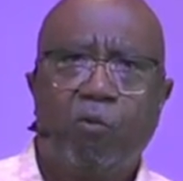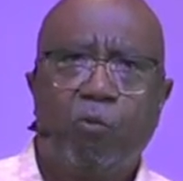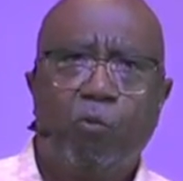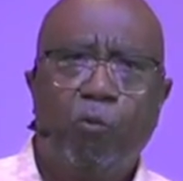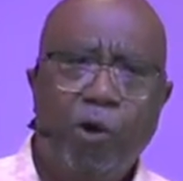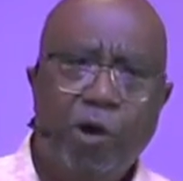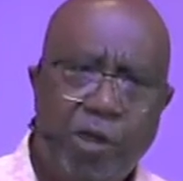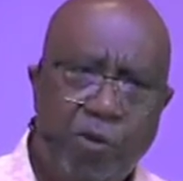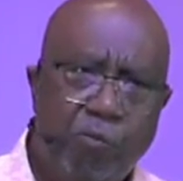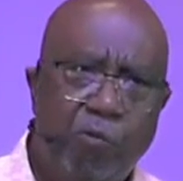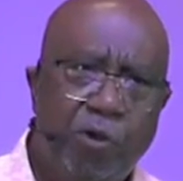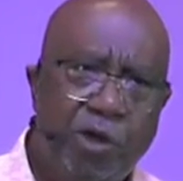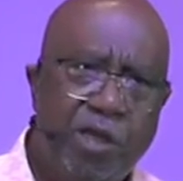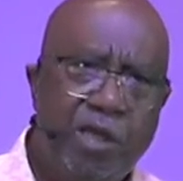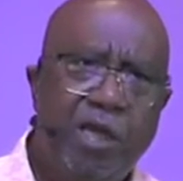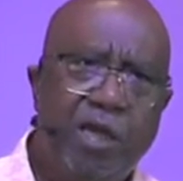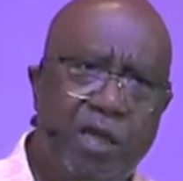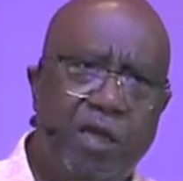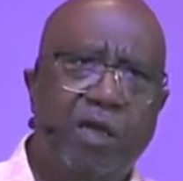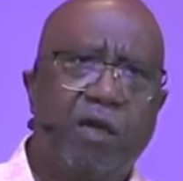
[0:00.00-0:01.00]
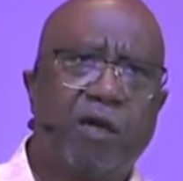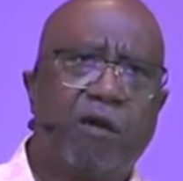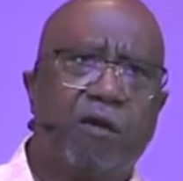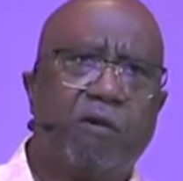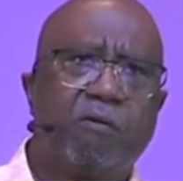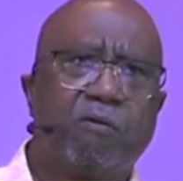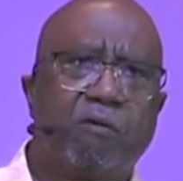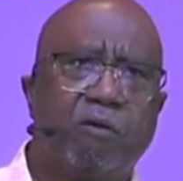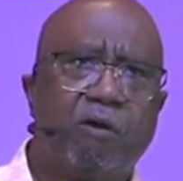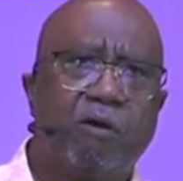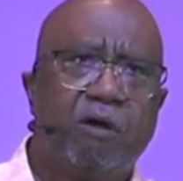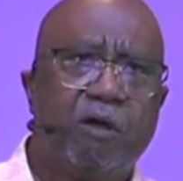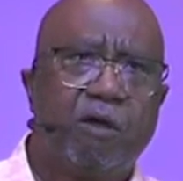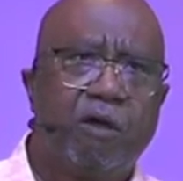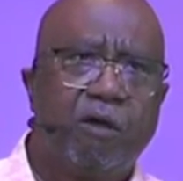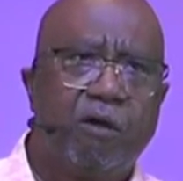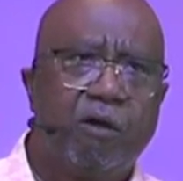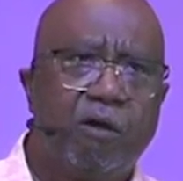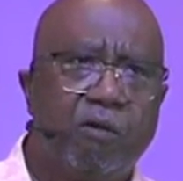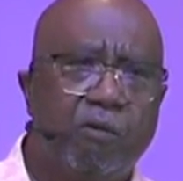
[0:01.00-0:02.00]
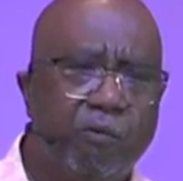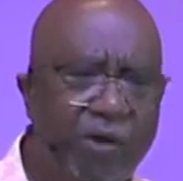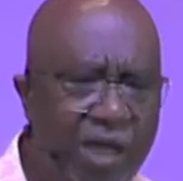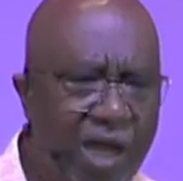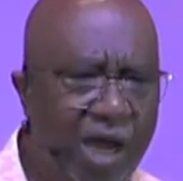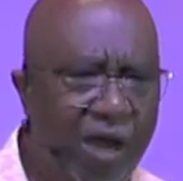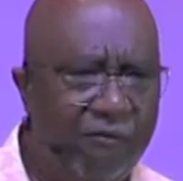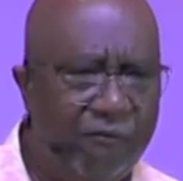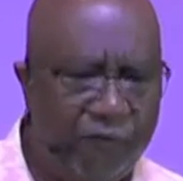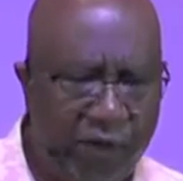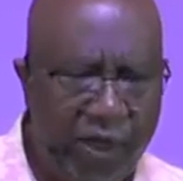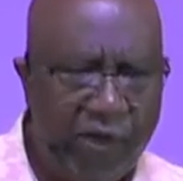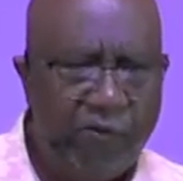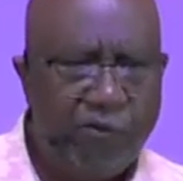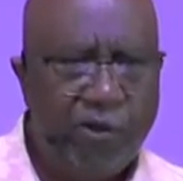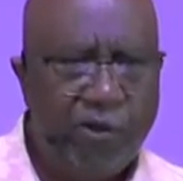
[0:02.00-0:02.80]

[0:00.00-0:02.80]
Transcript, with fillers: When we hear, we have faith